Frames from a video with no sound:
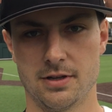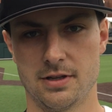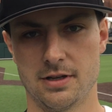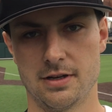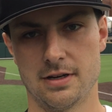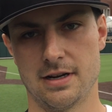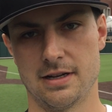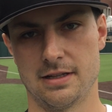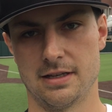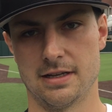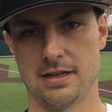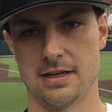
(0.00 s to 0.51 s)
And then
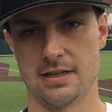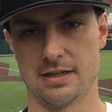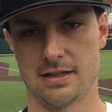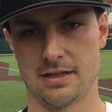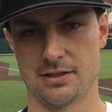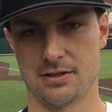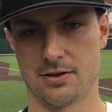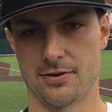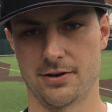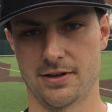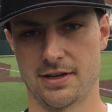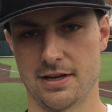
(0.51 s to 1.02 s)
at the end, they
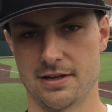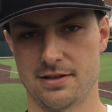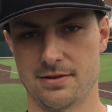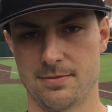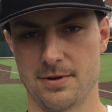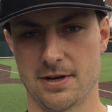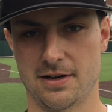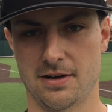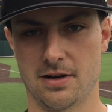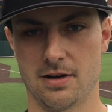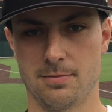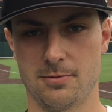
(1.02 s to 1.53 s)
started catching
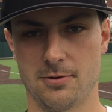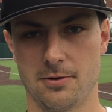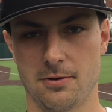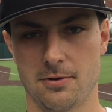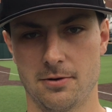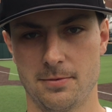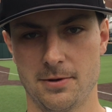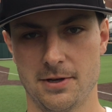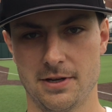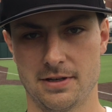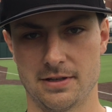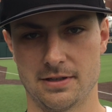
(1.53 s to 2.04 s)
back up a
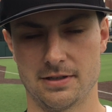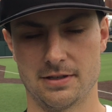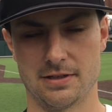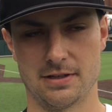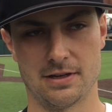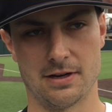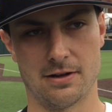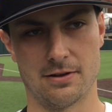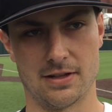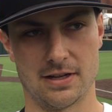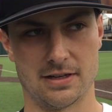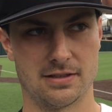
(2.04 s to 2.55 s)
little bit. And, you
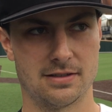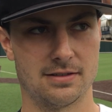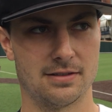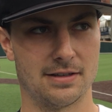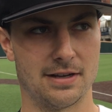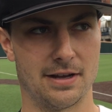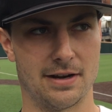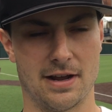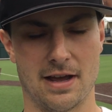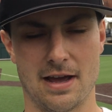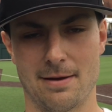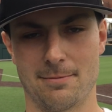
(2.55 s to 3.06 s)
know, that's
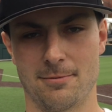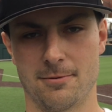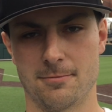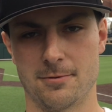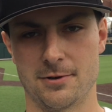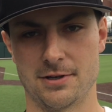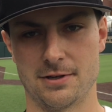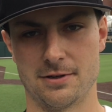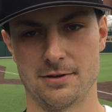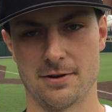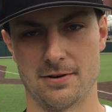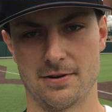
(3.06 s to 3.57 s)
going to happen
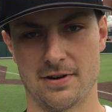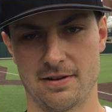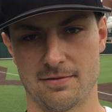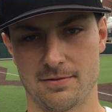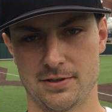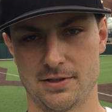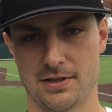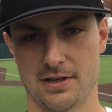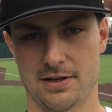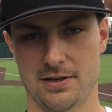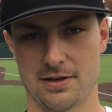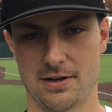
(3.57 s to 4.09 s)
when you don't have your
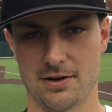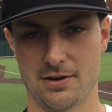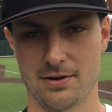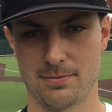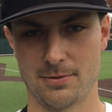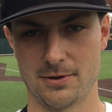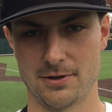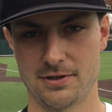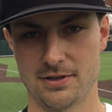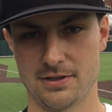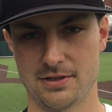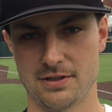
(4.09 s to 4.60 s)
secondary
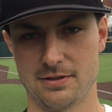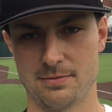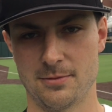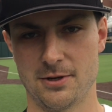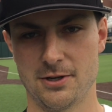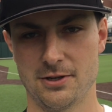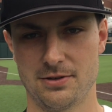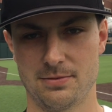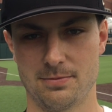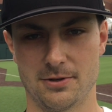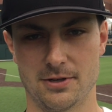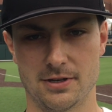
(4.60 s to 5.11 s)
pitches as
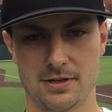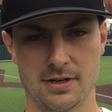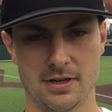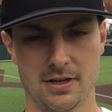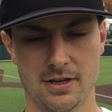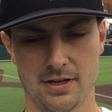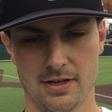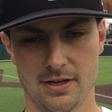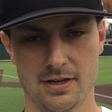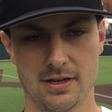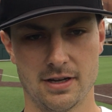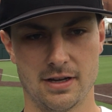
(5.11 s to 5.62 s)
much. But,
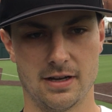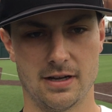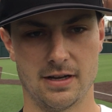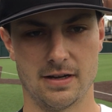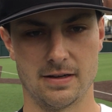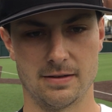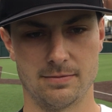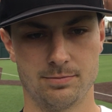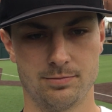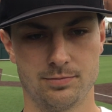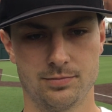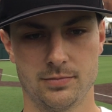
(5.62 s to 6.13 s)

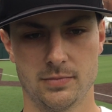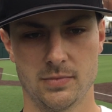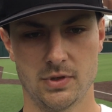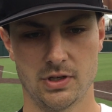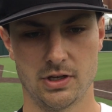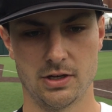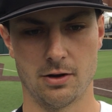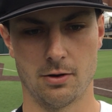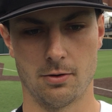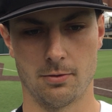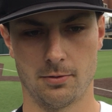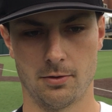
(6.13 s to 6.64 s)

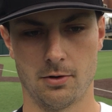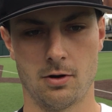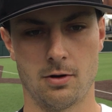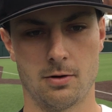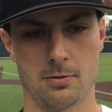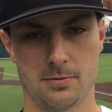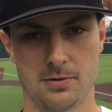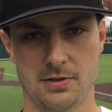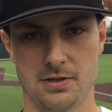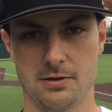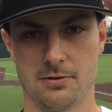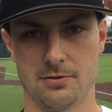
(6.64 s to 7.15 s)
you know, overall,
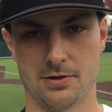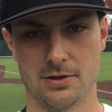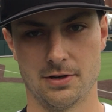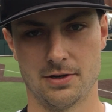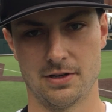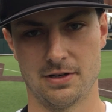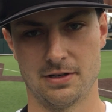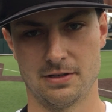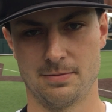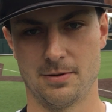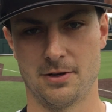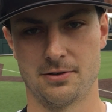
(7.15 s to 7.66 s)
it was still
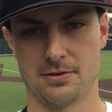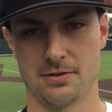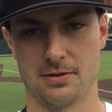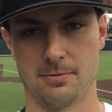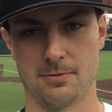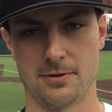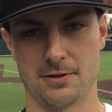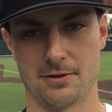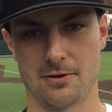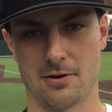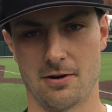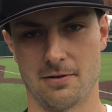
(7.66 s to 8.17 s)
good, especially
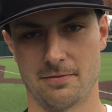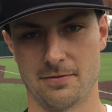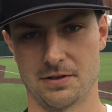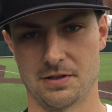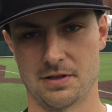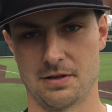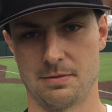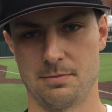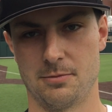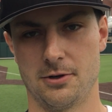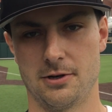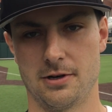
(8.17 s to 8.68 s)
when your offense
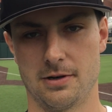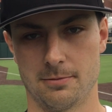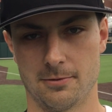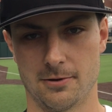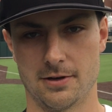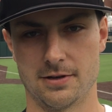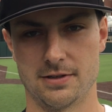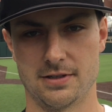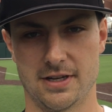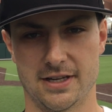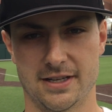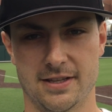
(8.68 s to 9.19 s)
can put up
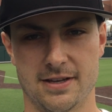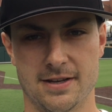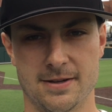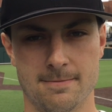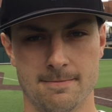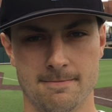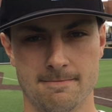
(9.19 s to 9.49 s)
runs like that.